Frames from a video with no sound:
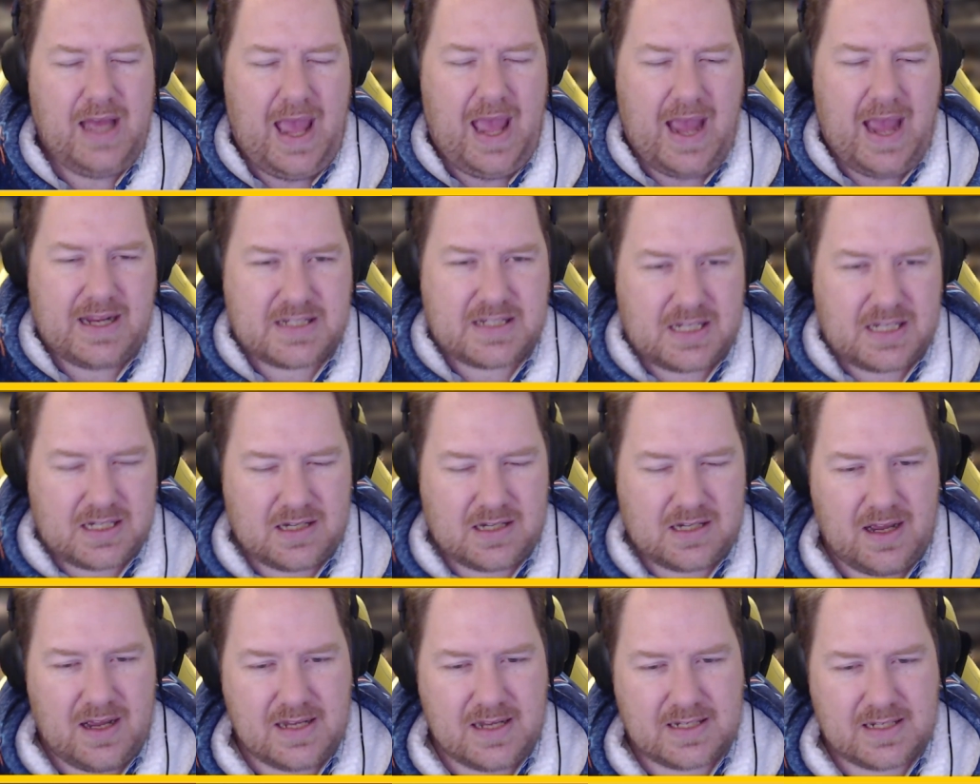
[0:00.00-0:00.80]

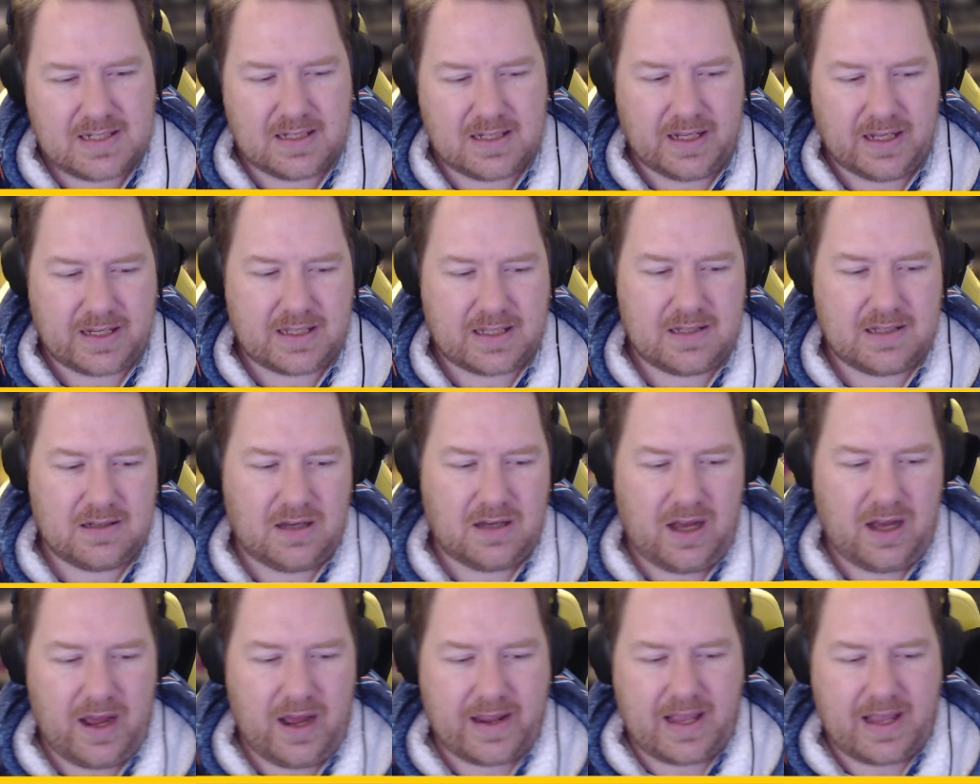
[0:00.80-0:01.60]
exercise. Like
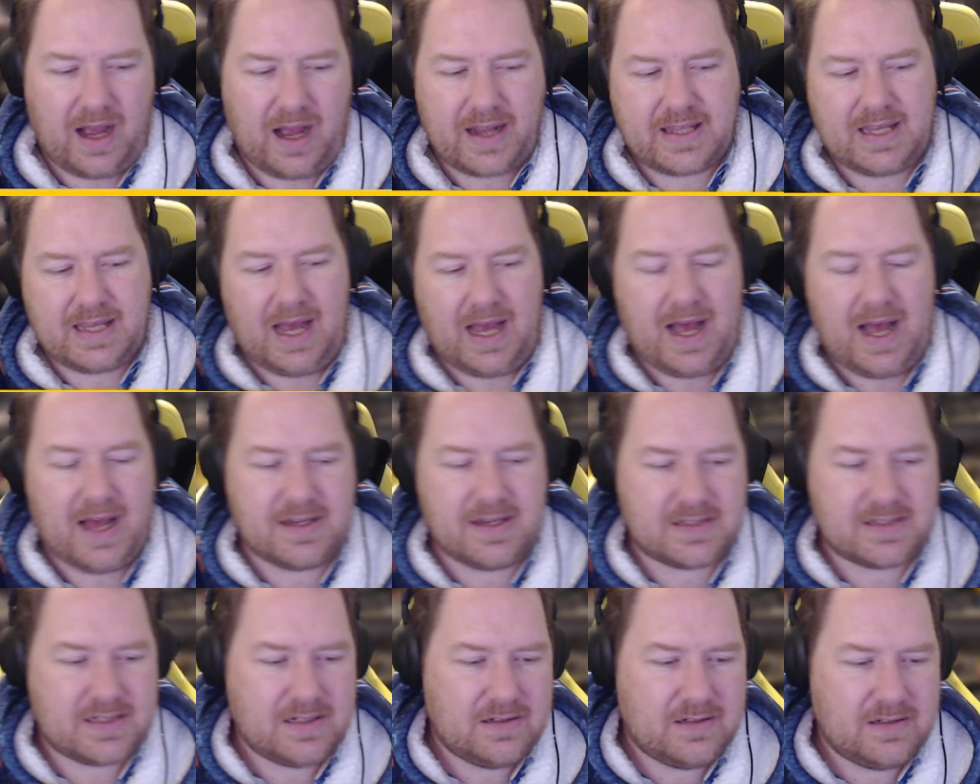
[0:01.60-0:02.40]
I
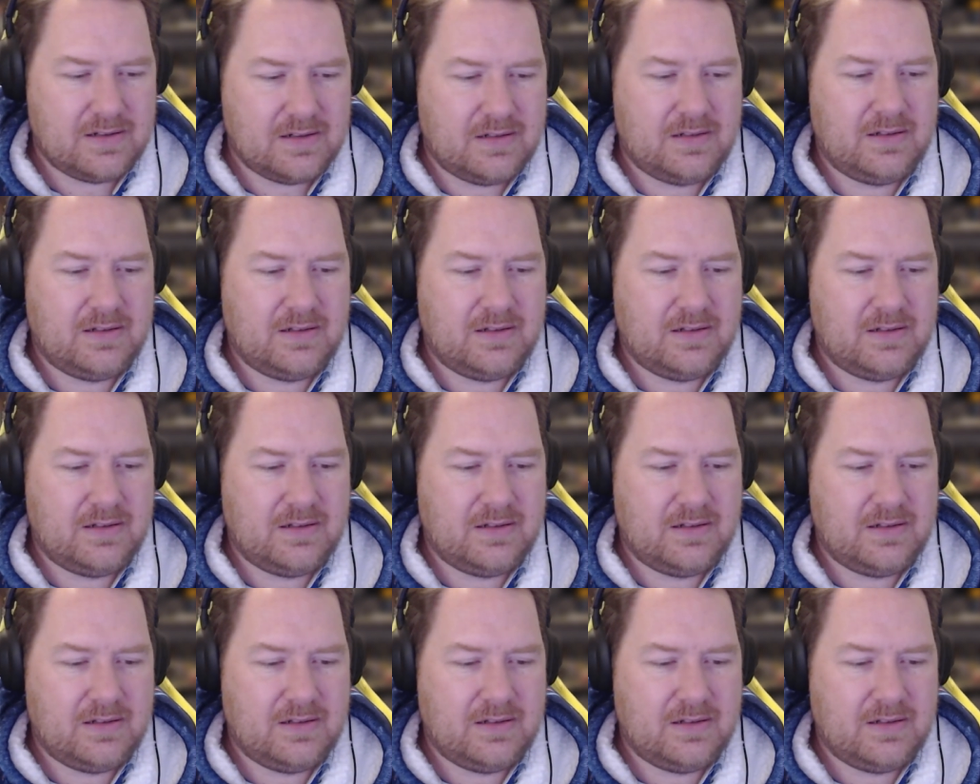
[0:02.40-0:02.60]
can't